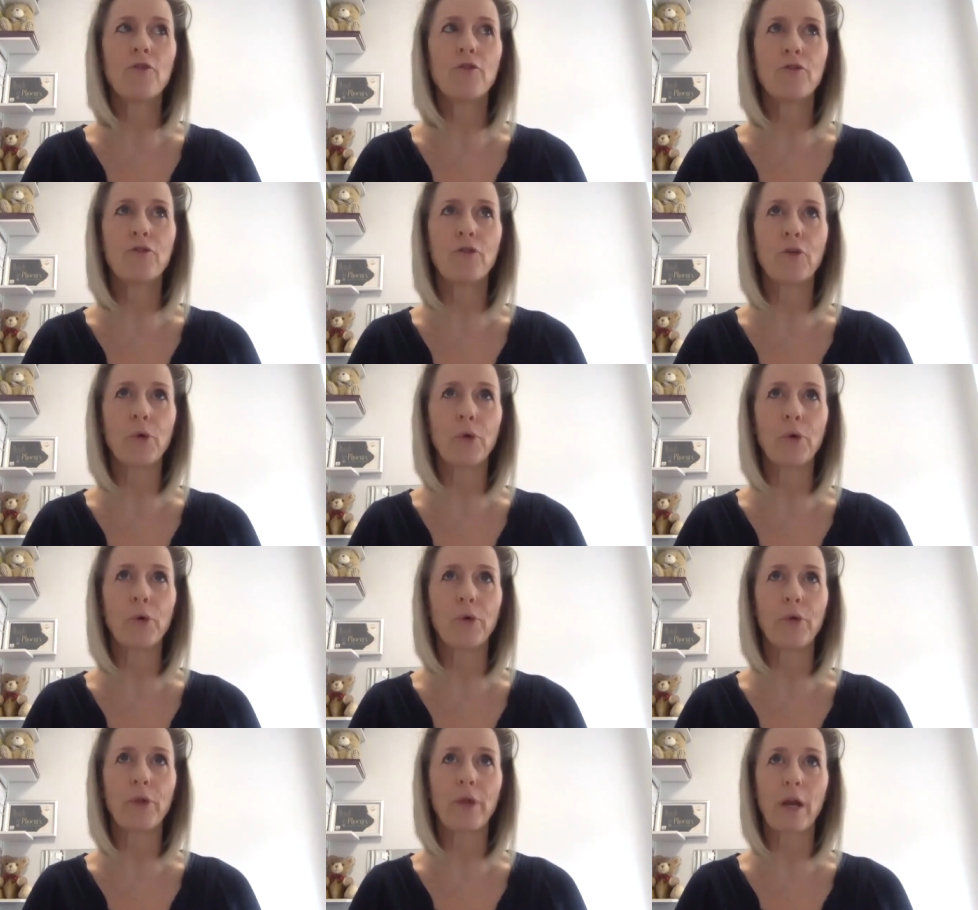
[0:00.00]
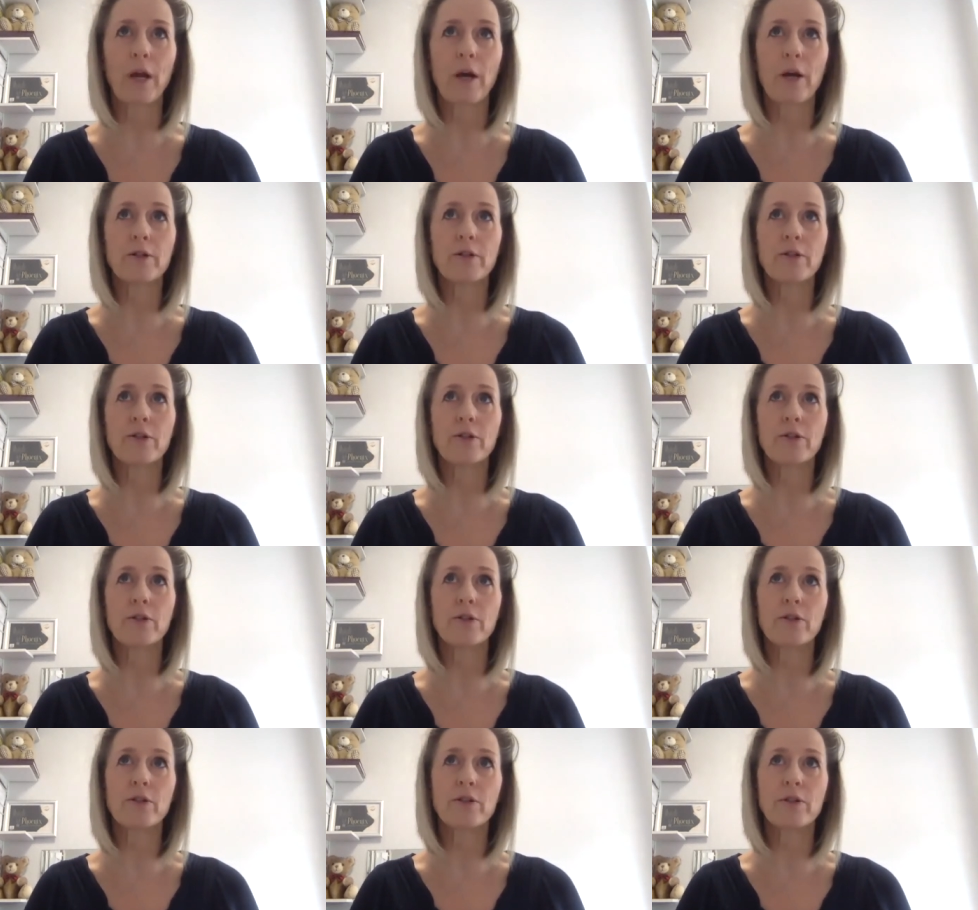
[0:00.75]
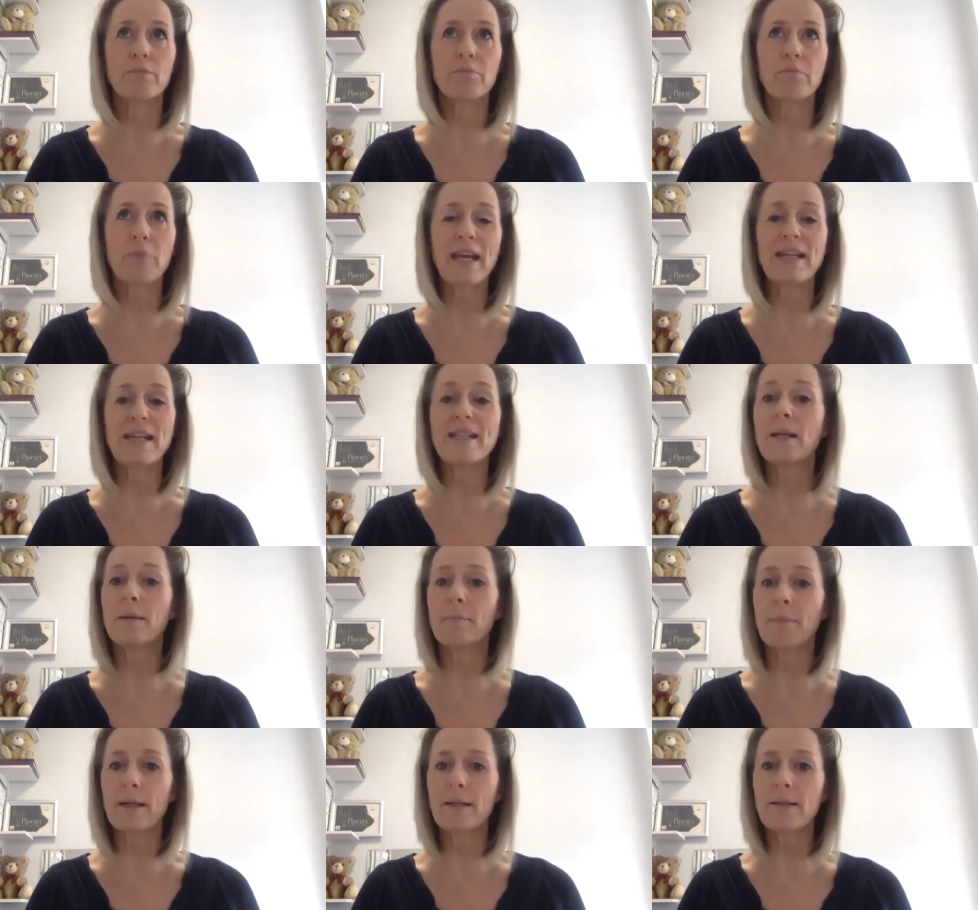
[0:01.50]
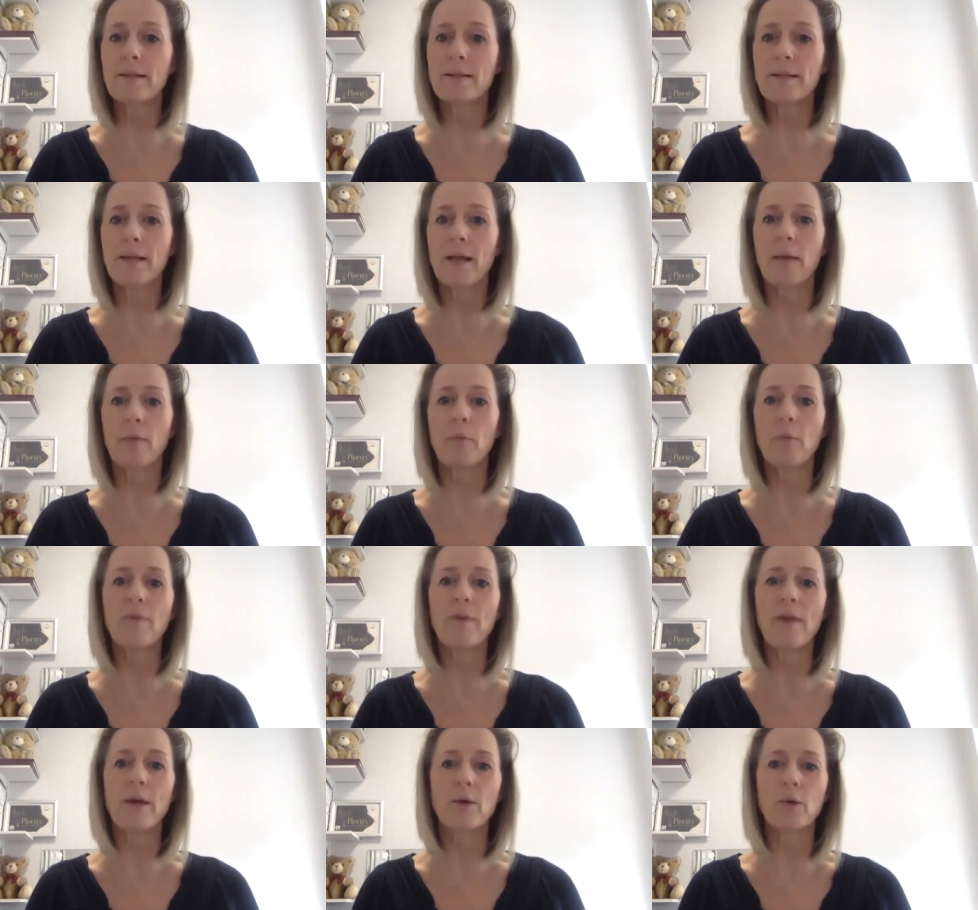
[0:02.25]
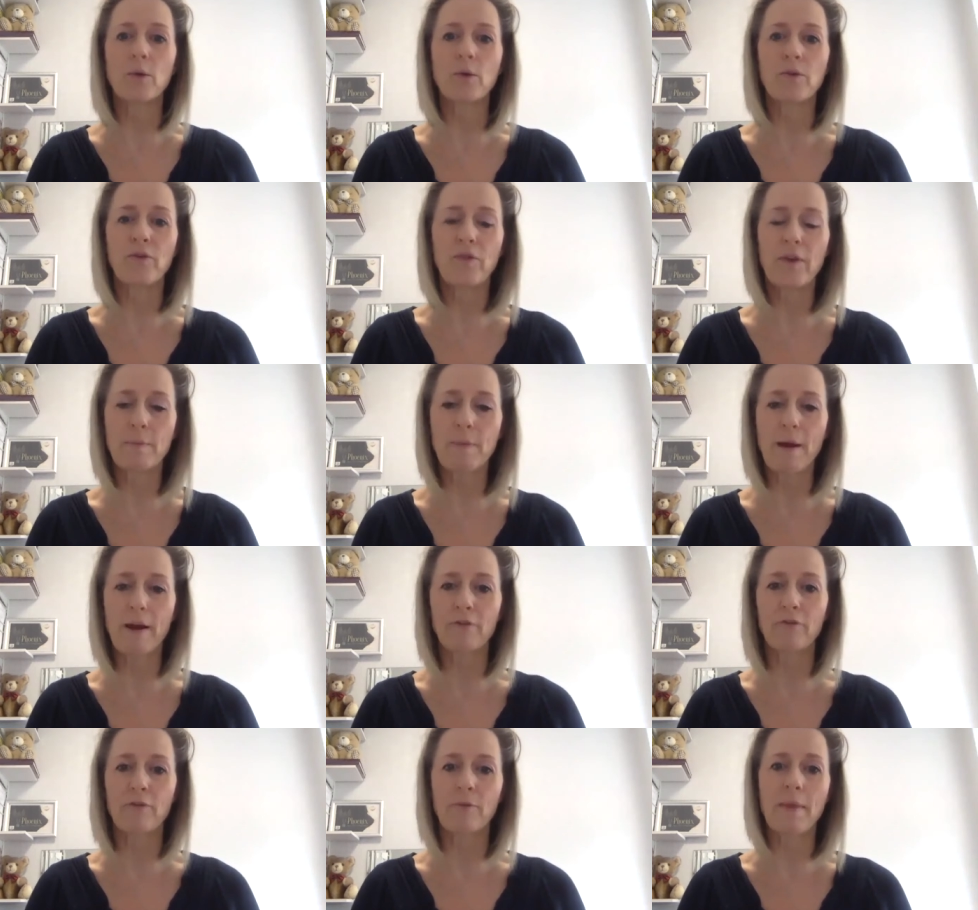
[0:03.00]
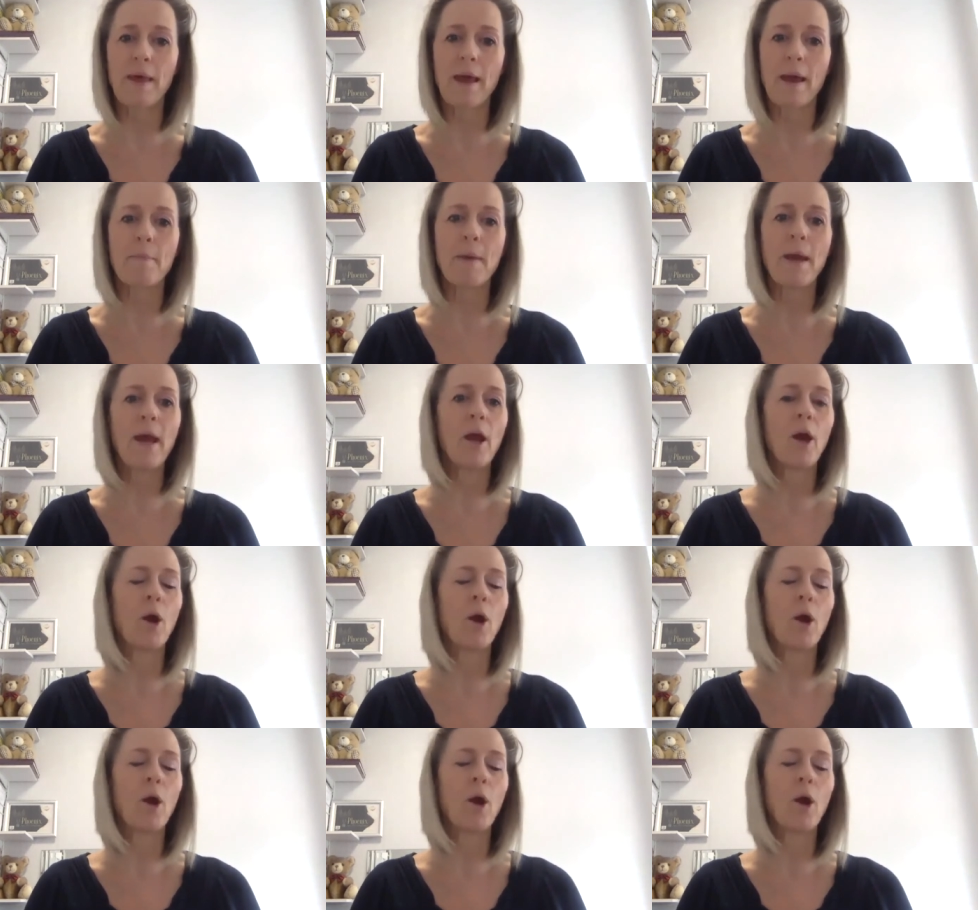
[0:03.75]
for the last 18 months, and we've had all the feedback from them.